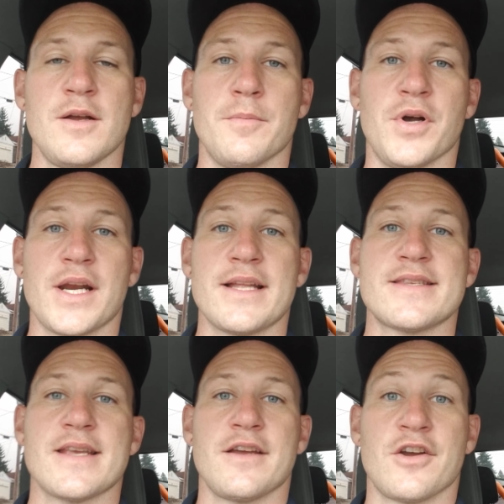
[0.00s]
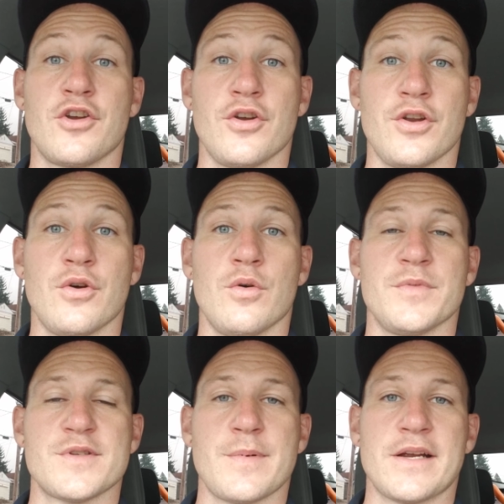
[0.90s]
but I'd say a good home
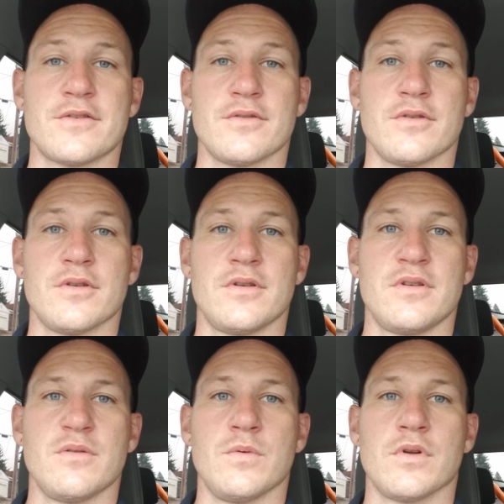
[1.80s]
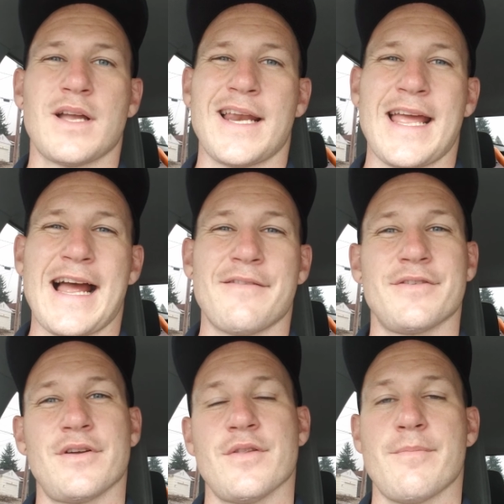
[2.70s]
inspector will kind of have
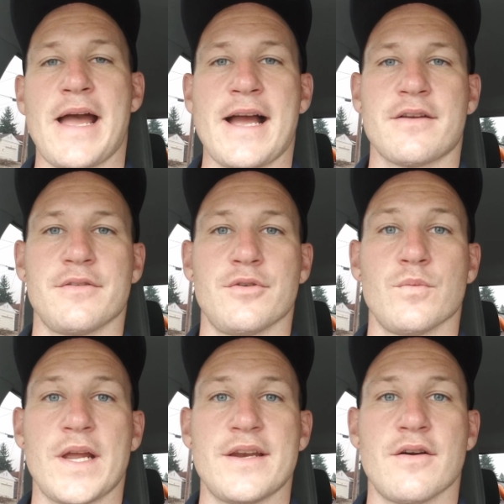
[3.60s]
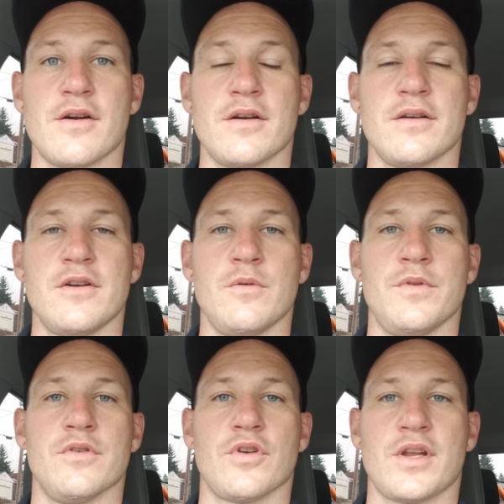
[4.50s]
it on the back of their radar when
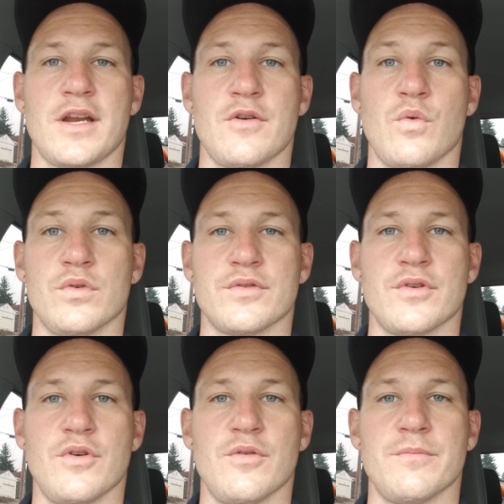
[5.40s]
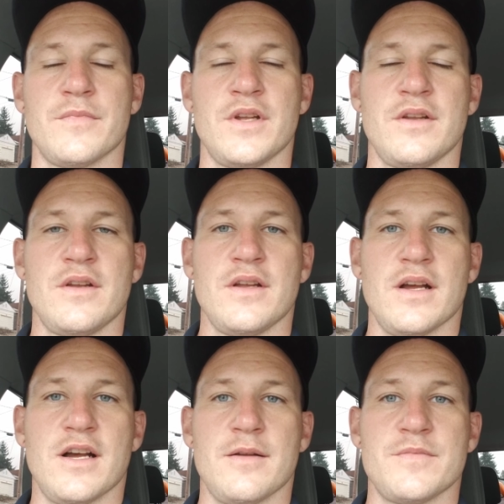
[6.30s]
they're looking at an older home,
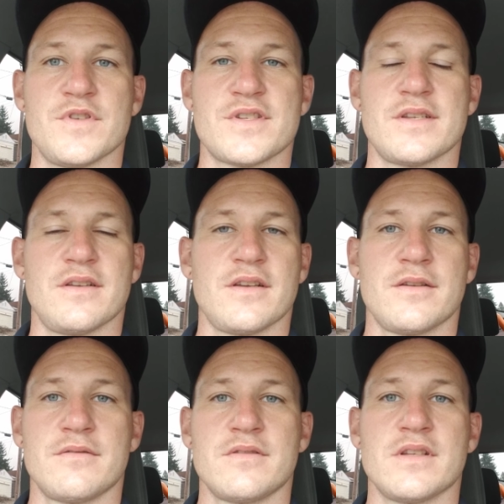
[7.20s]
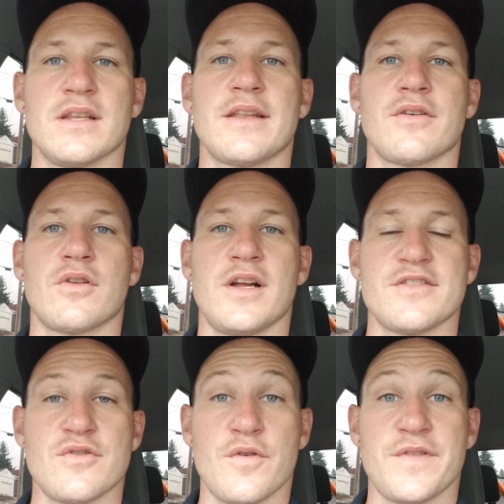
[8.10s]
just to let their
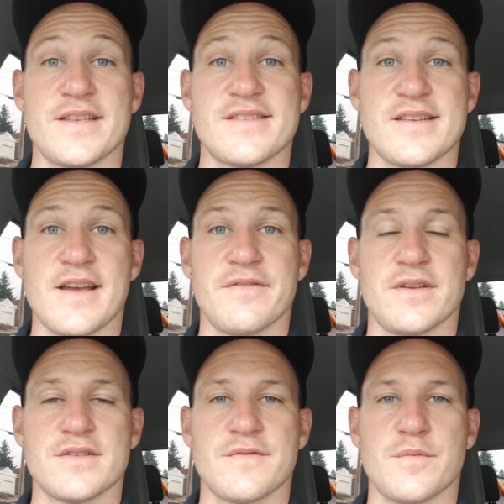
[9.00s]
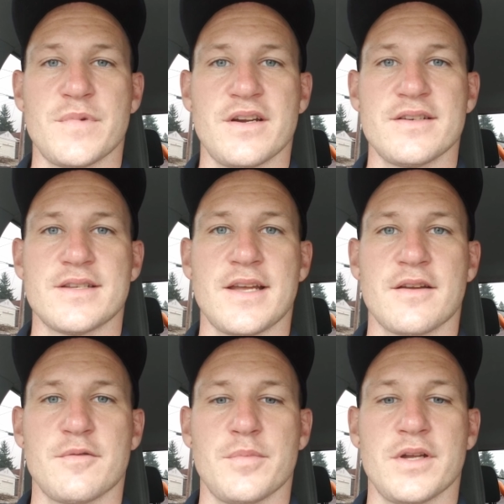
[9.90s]
clients know if they see evidence of a buried
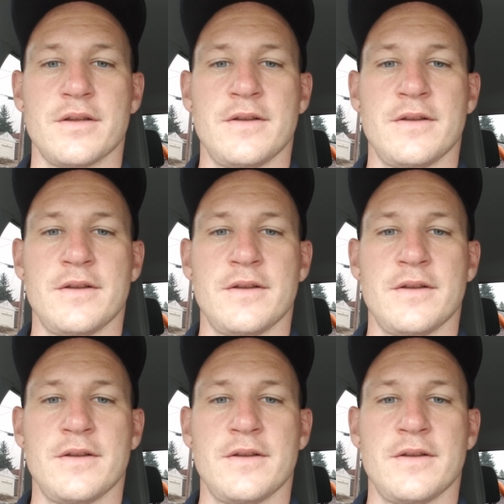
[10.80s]
tank. But